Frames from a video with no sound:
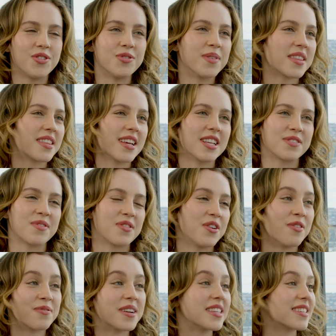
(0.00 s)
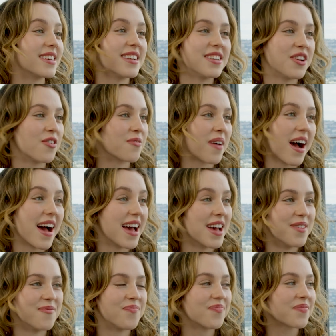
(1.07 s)
doing things with no reason and no
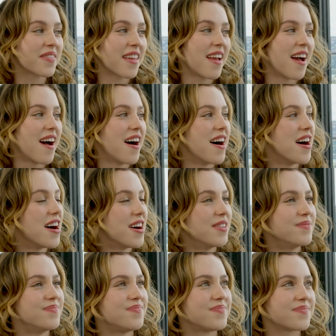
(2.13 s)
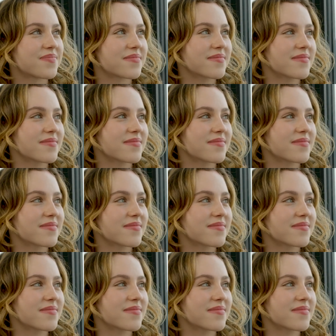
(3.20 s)
rhyme, um,